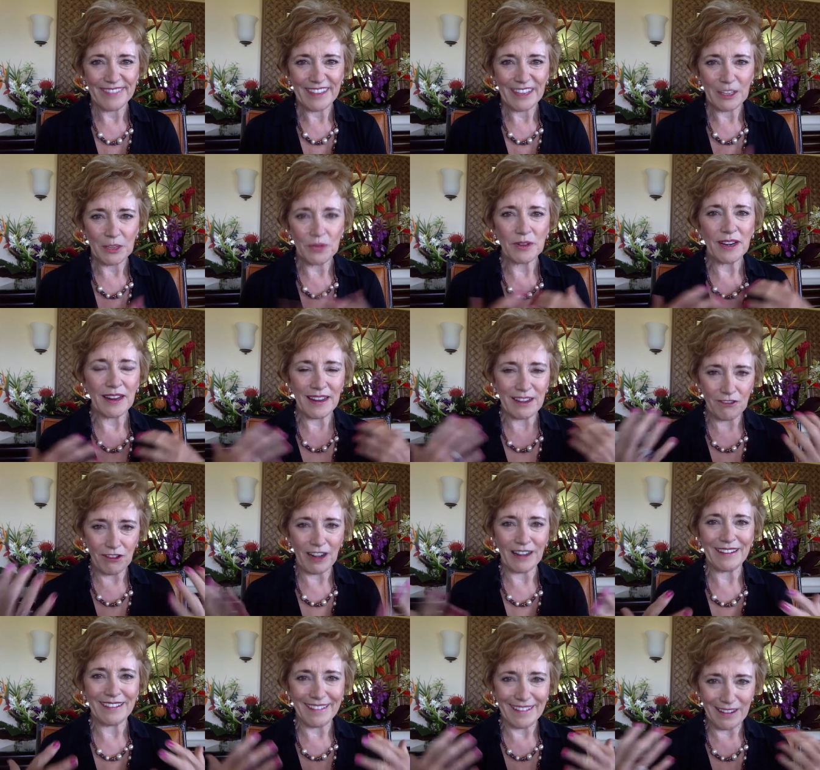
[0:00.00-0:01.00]
You and I
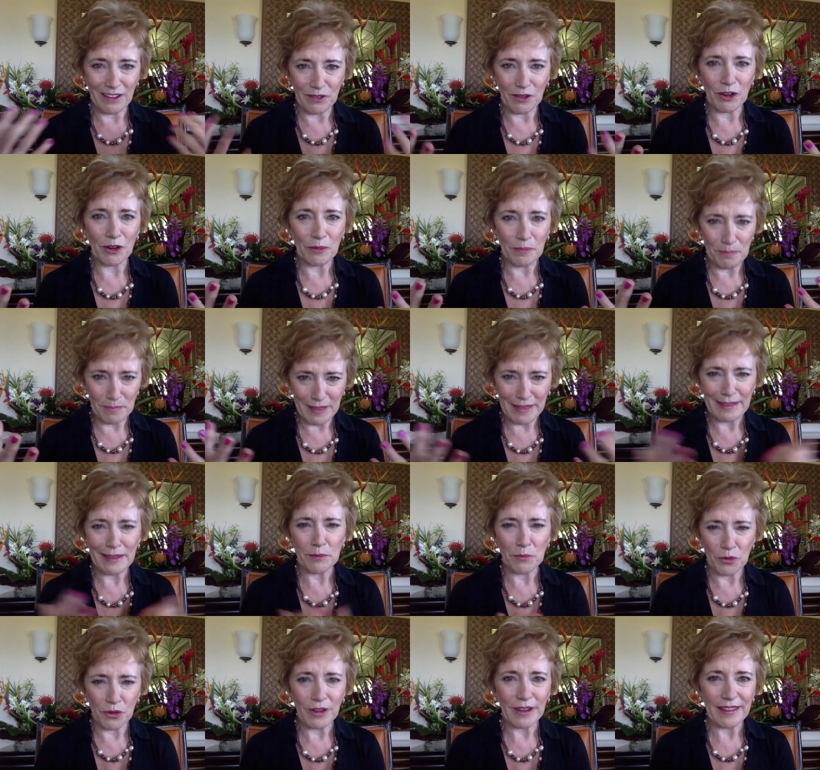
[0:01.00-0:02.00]
right now are
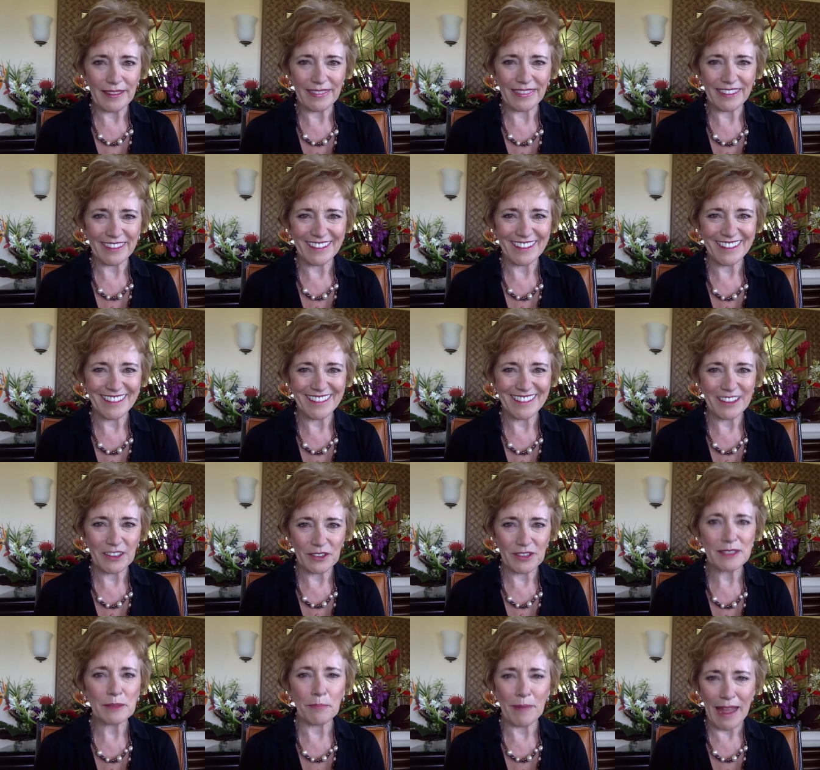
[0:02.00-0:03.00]
being breathed. There
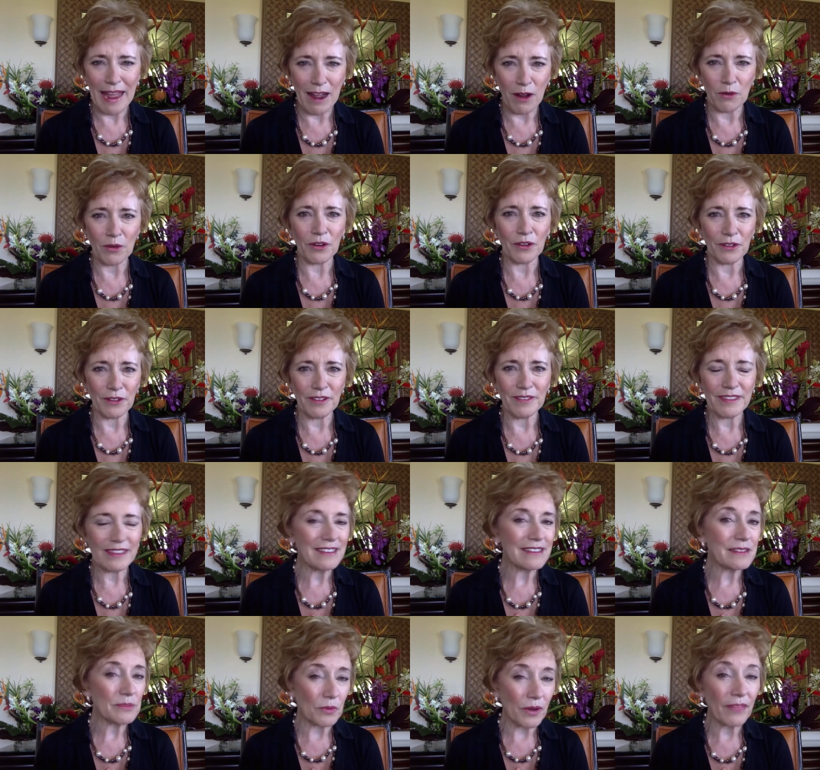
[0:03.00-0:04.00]
is a power that
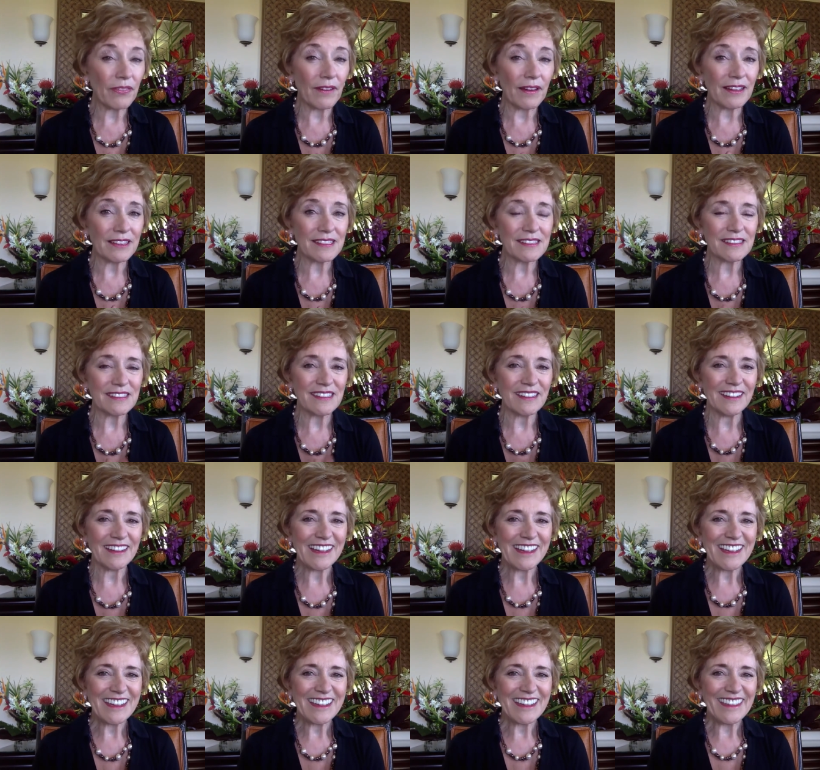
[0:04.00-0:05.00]
is with us
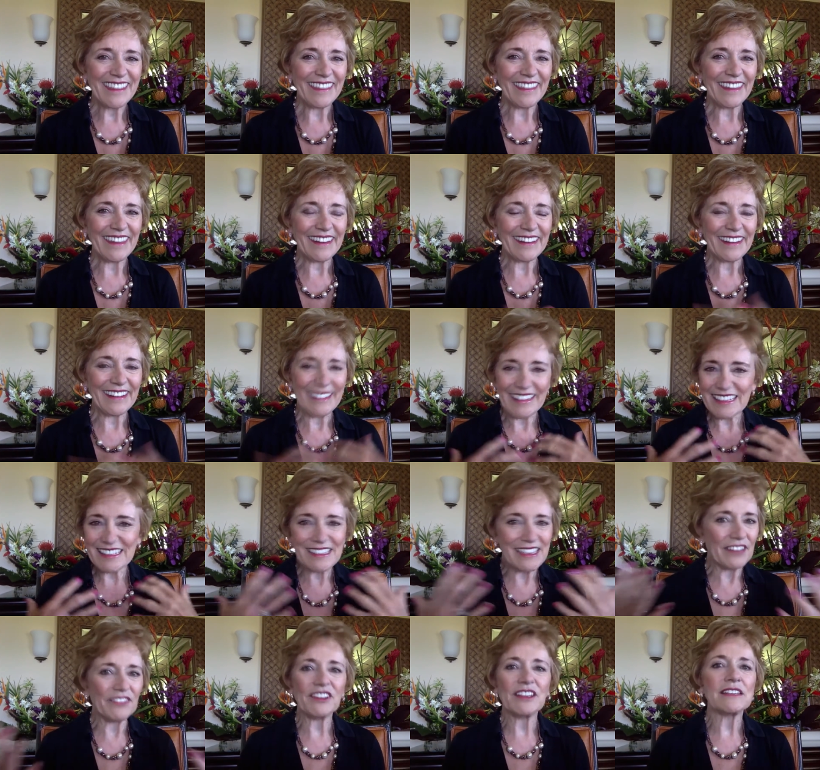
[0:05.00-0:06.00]
that is
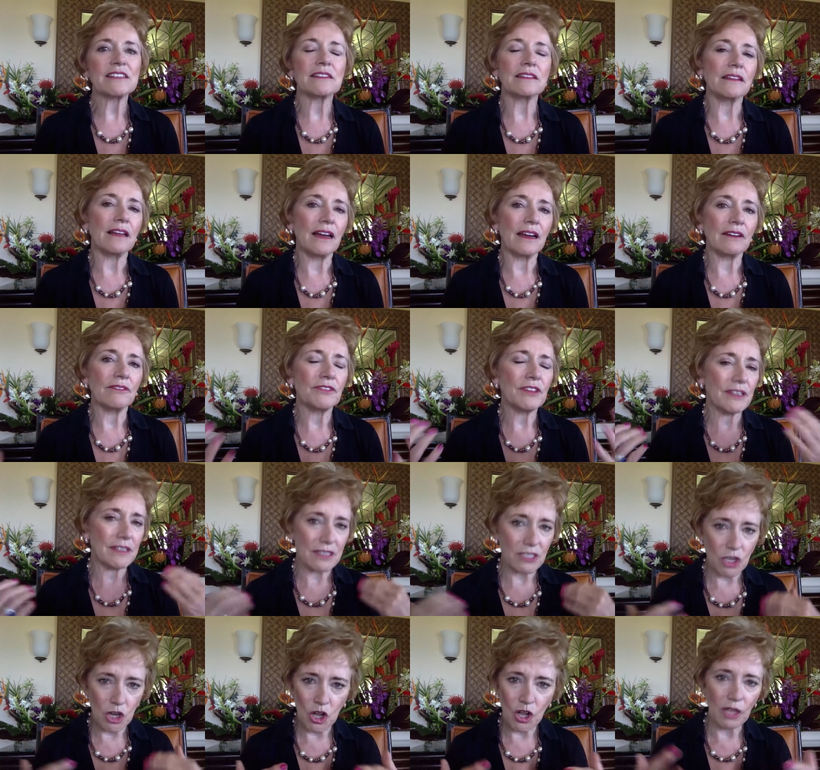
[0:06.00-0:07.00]
giving us life, that
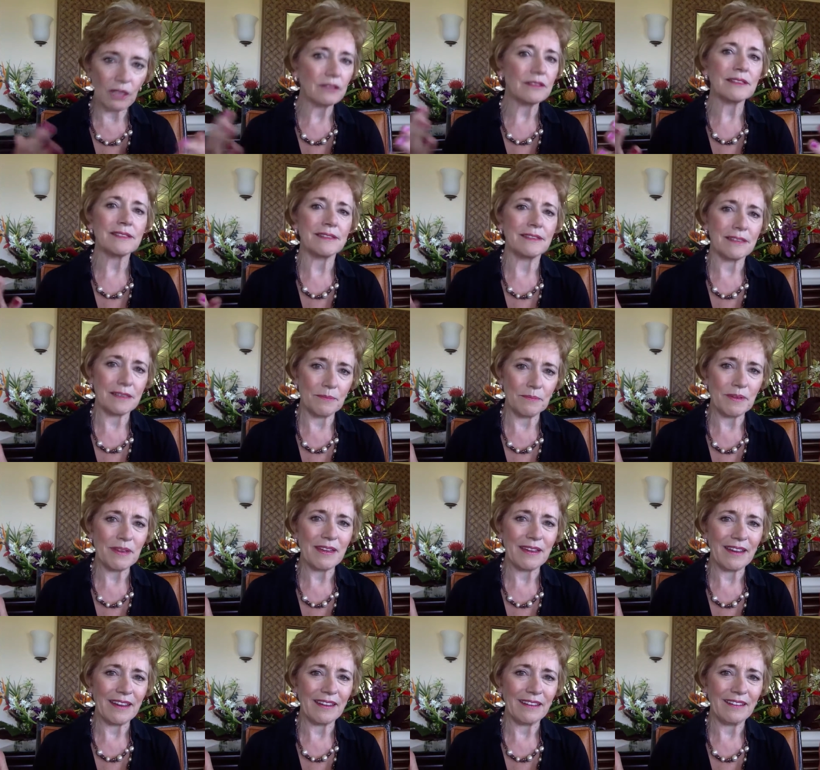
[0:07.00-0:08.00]
has called us into
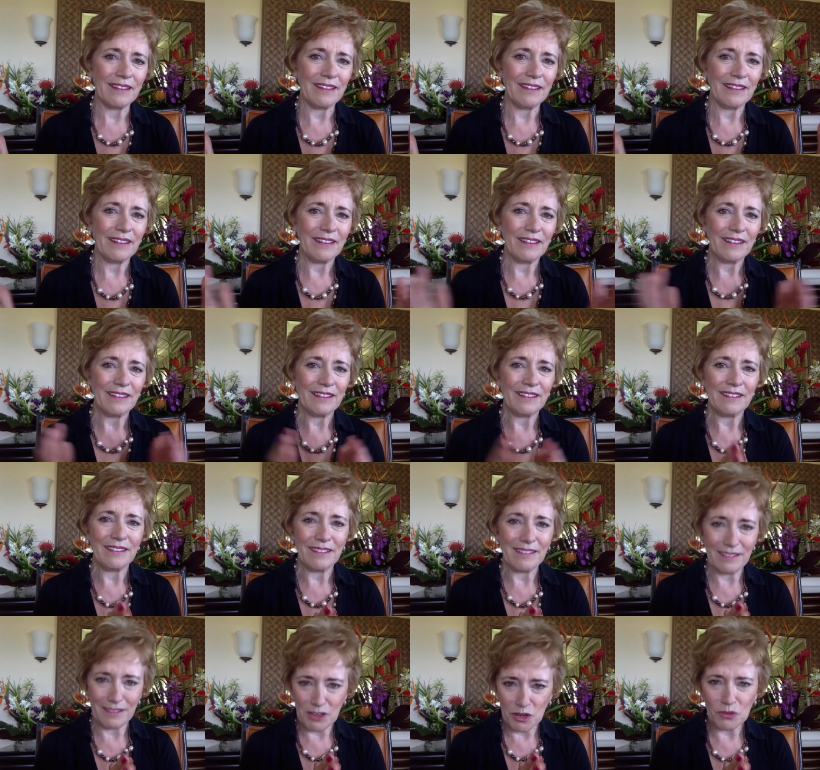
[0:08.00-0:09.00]
being,
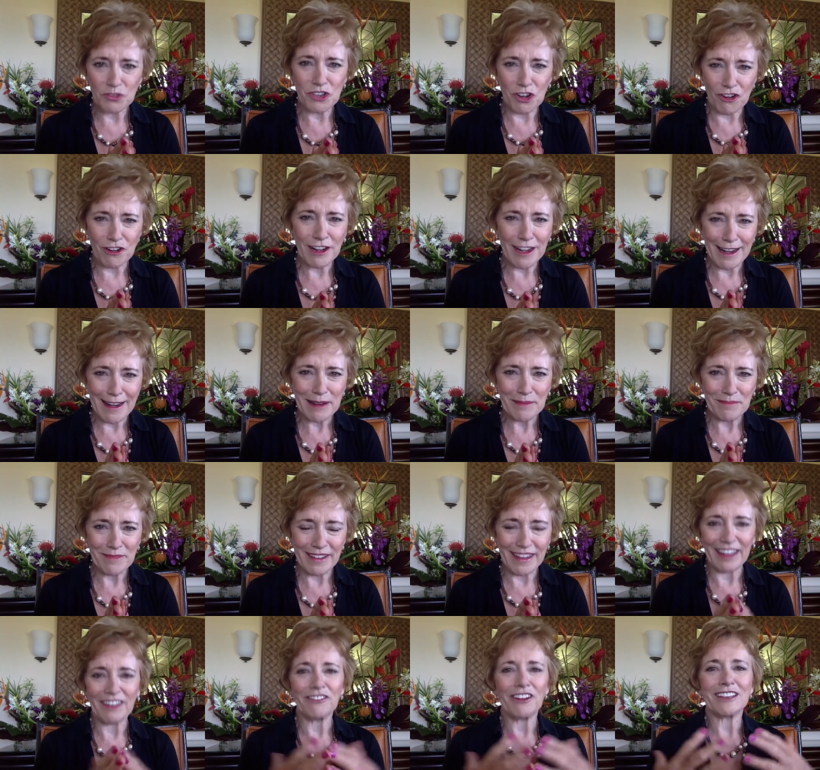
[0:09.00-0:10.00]
knows our name,
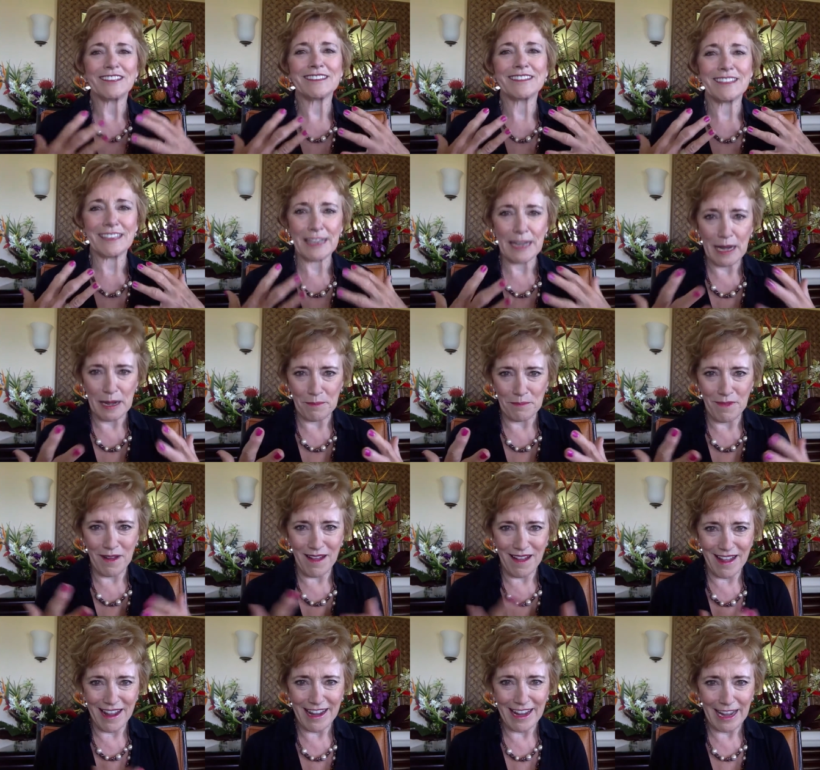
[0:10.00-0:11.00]
gave us the name
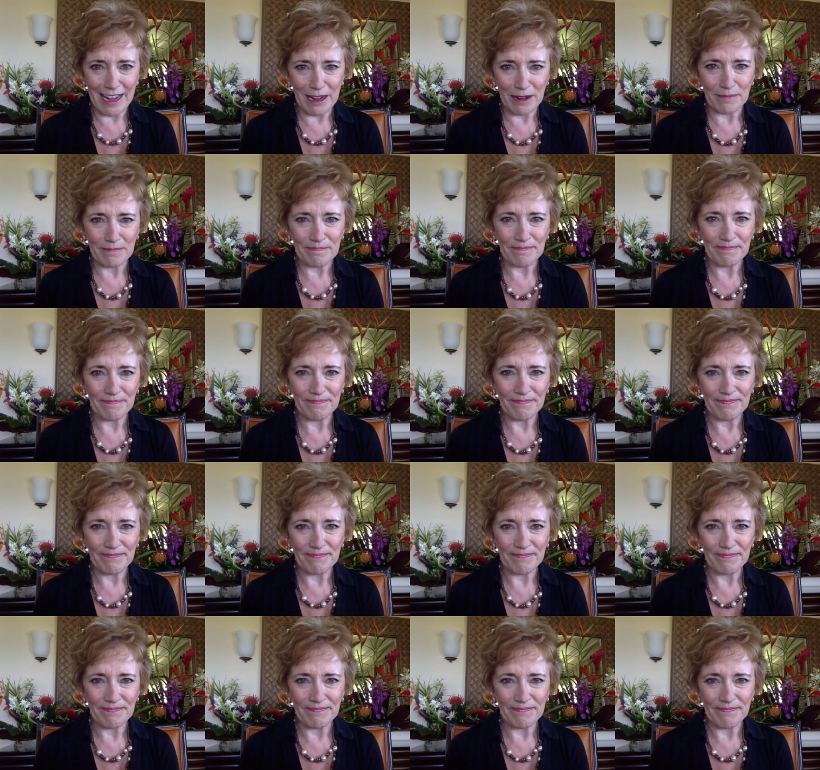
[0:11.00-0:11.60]
I am.